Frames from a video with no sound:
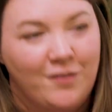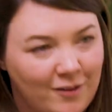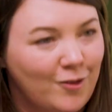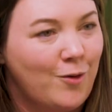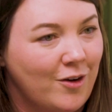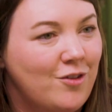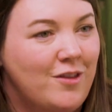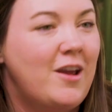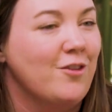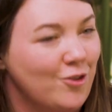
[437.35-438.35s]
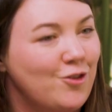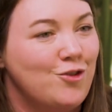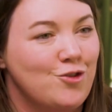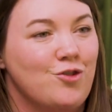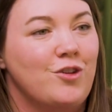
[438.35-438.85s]
The answer is
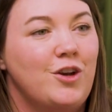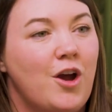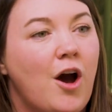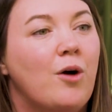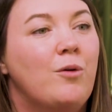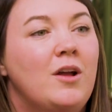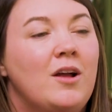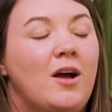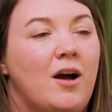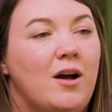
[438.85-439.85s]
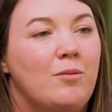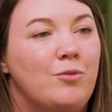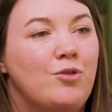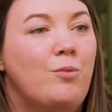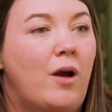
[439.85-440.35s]
usually no.
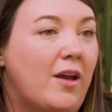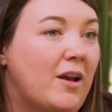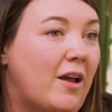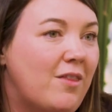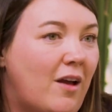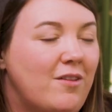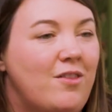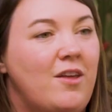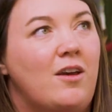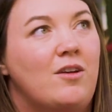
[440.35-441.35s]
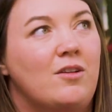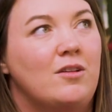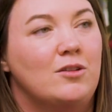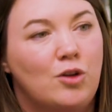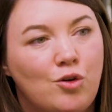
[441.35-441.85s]
So again, I think
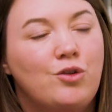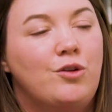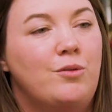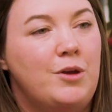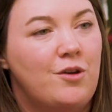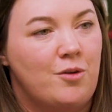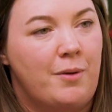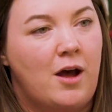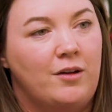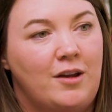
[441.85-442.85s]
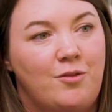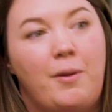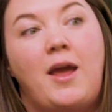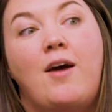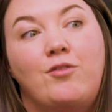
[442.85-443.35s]
local municipalities
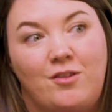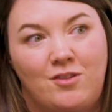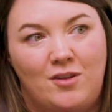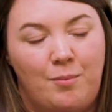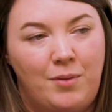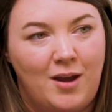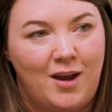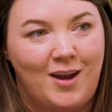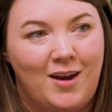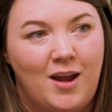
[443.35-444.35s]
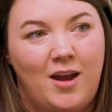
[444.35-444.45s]
may have to step in